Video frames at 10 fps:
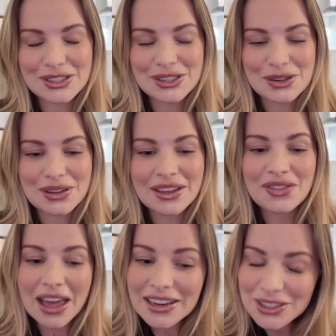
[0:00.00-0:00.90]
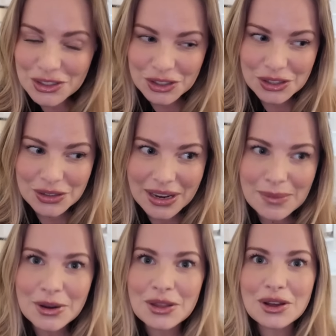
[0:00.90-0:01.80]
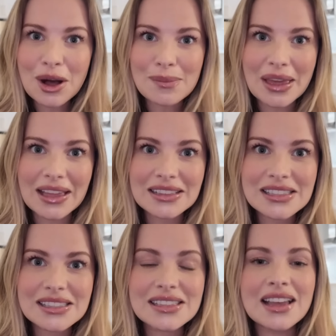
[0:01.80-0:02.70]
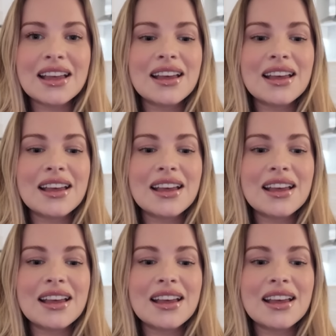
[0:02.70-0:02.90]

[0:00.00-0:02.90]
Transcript: So if that is true, let me know in the comments.